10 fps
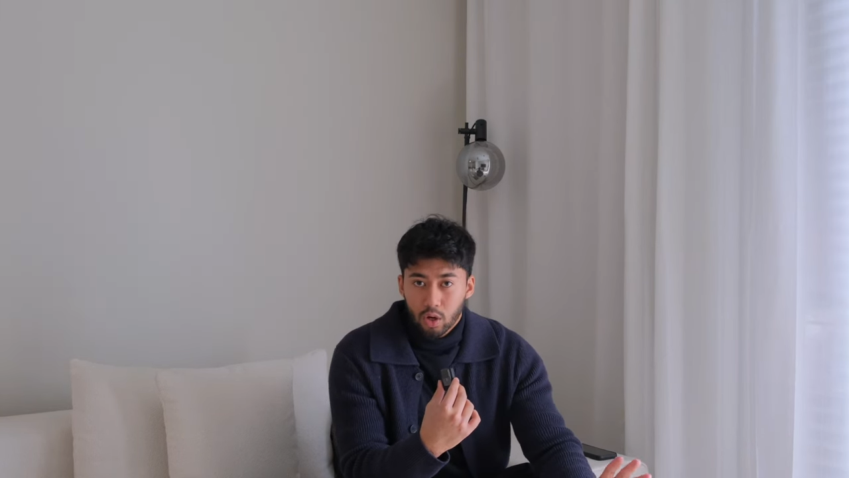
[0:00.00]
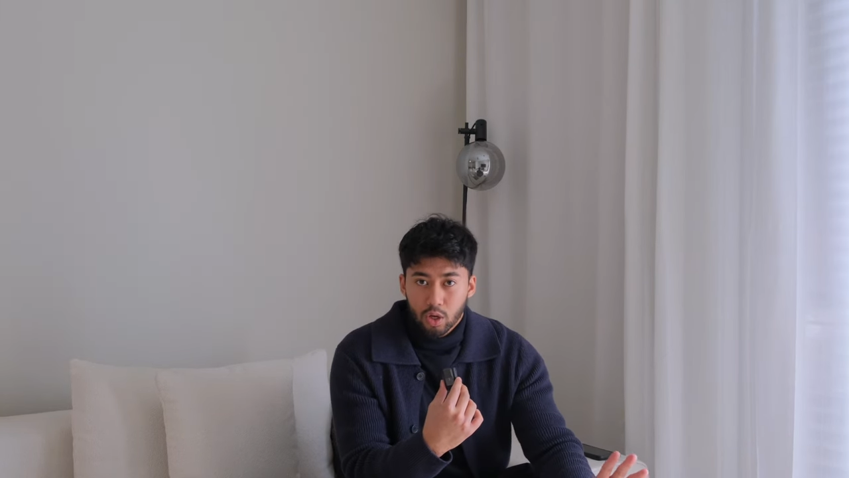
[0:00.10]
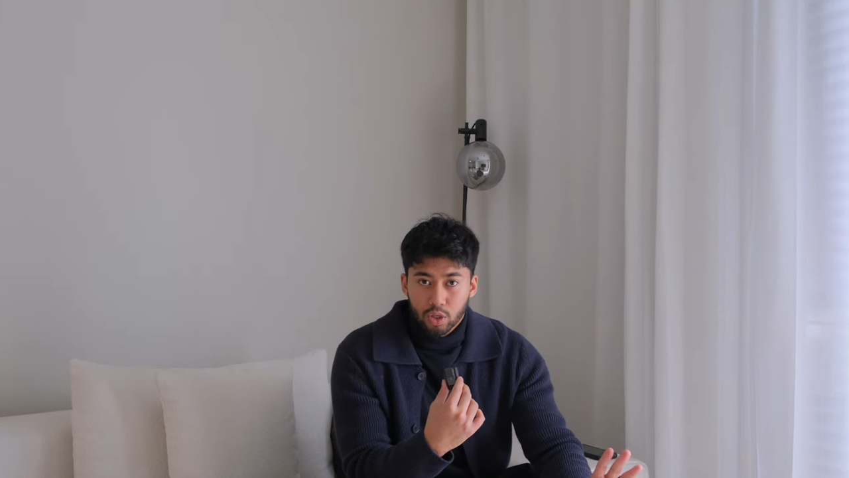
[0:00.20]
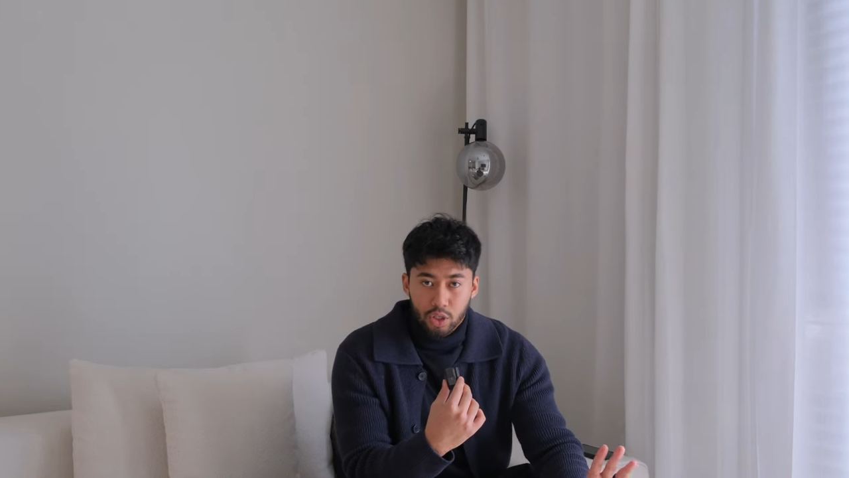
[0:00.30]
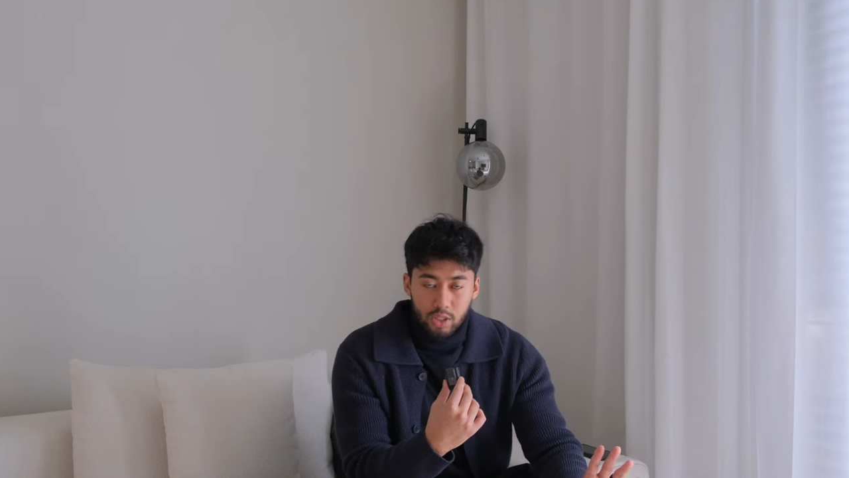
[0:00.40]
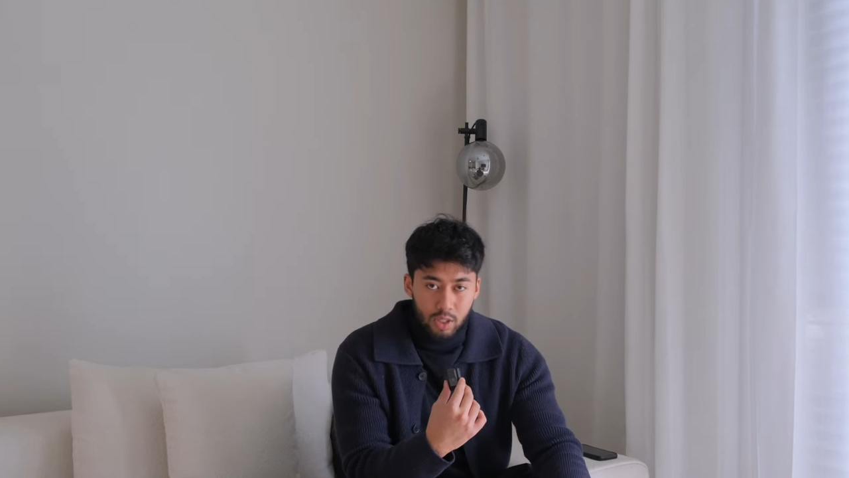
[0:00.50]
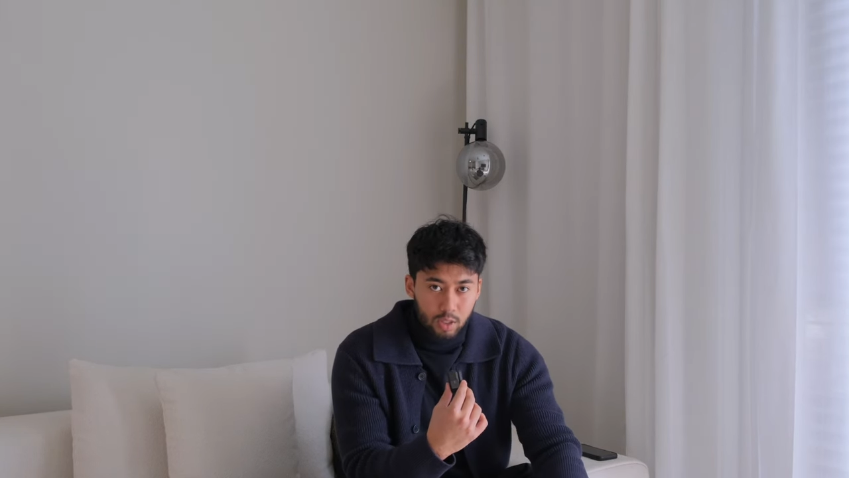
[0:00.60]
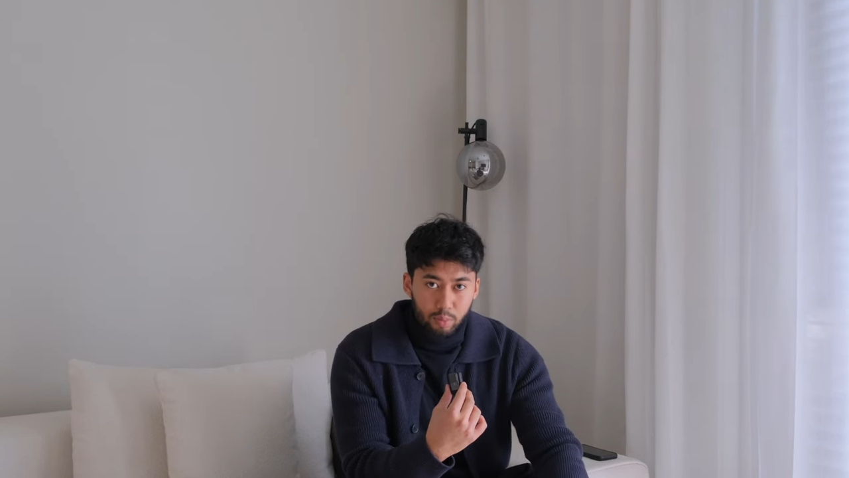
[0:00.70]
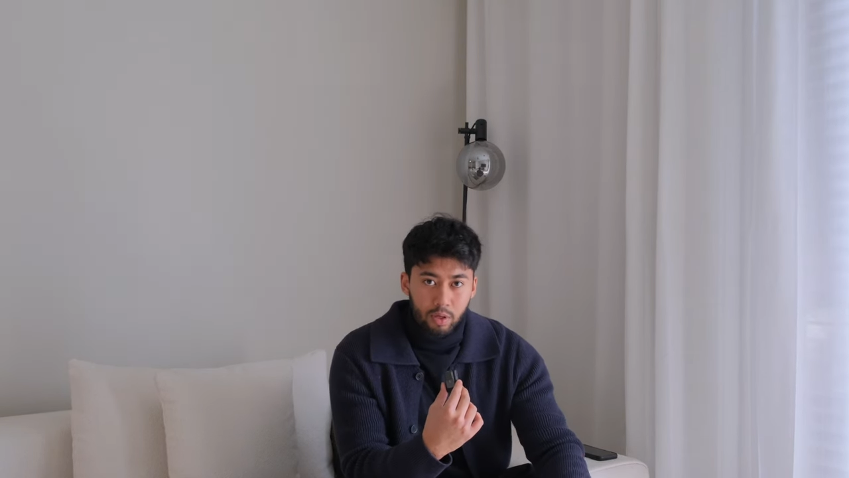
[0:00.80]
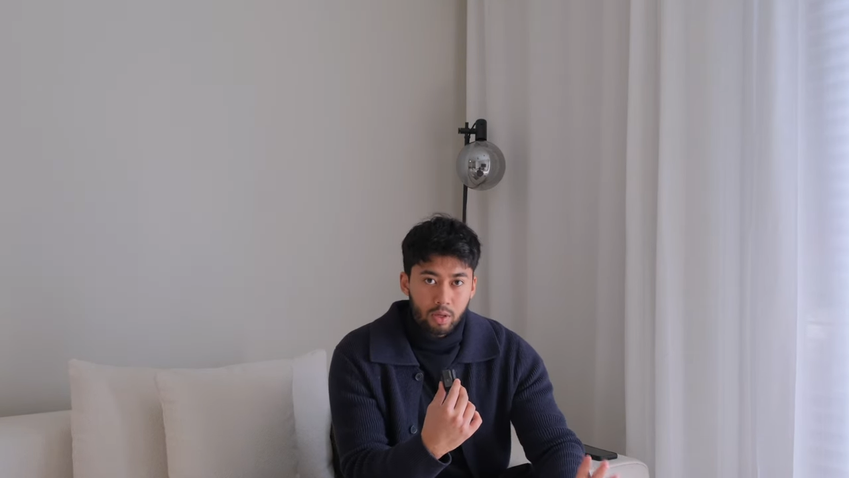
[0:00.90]
on just
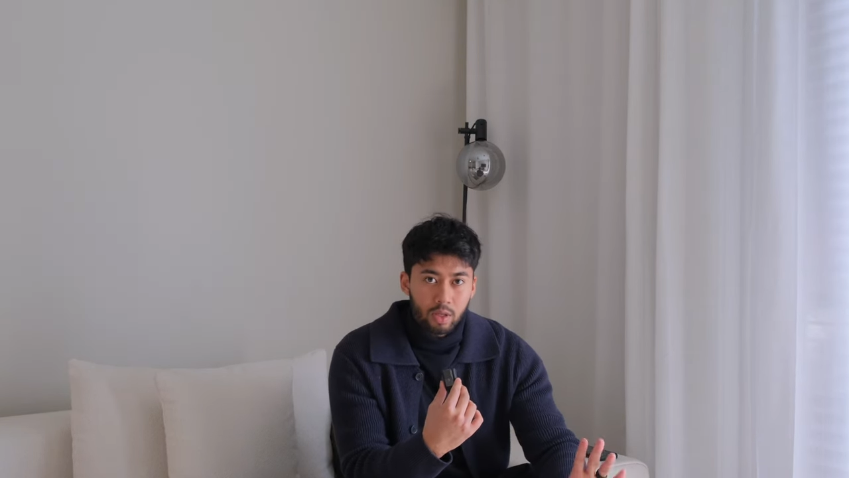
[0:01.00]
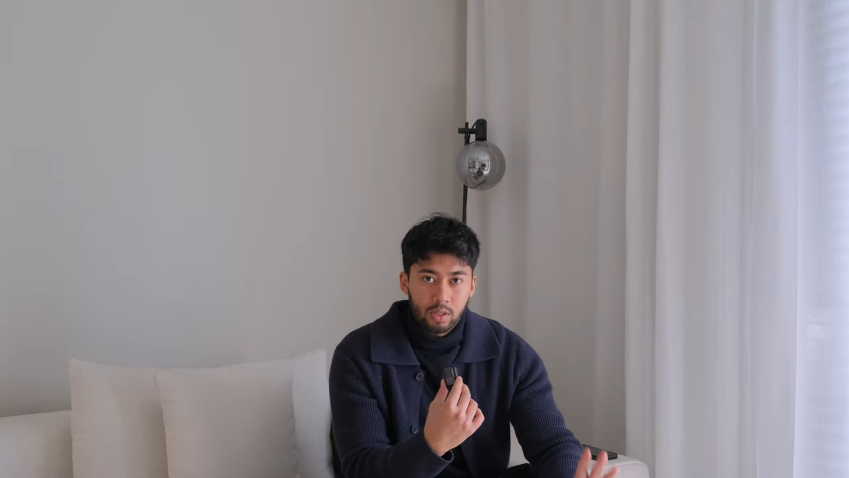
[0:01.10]
discipline and